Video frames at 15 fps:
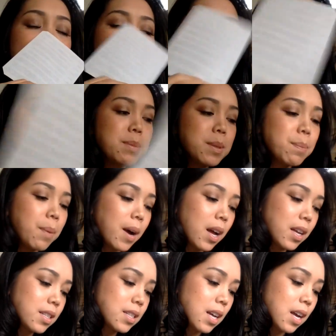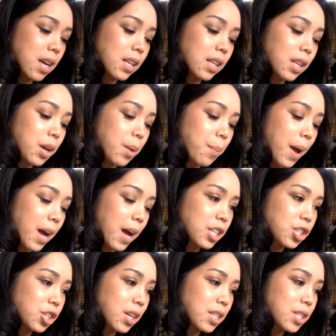Babs bought uh,
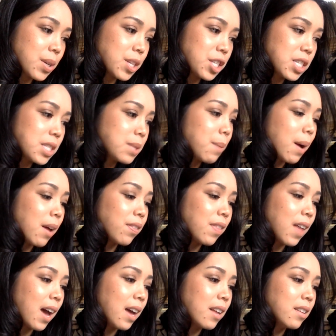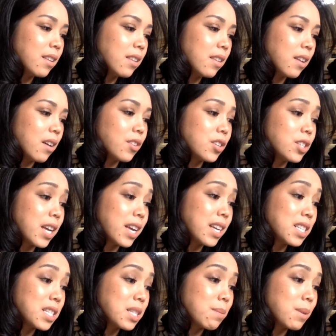Cleopatra, so I just smelled that the other day, and
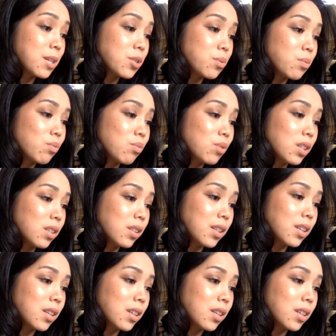it smells really